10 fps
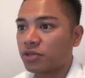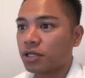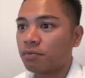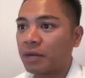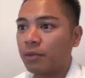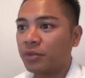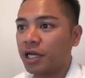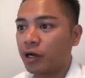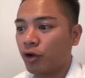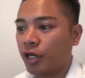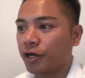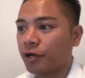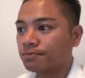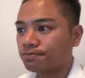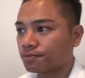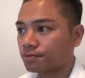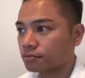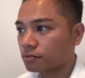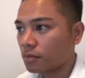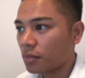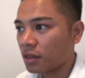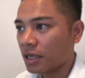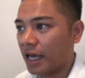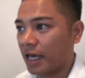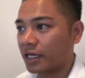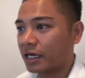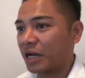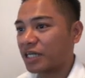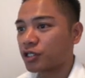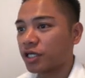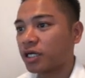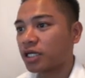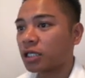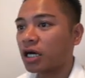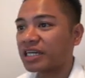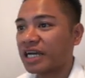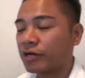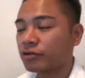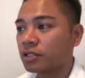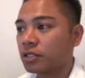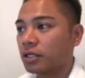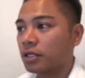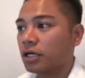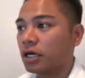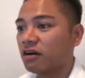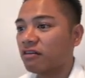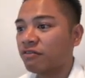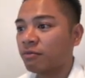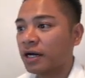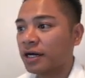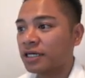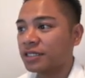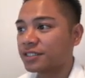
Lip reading: the My Monero here. And I'm actually gonna log out of my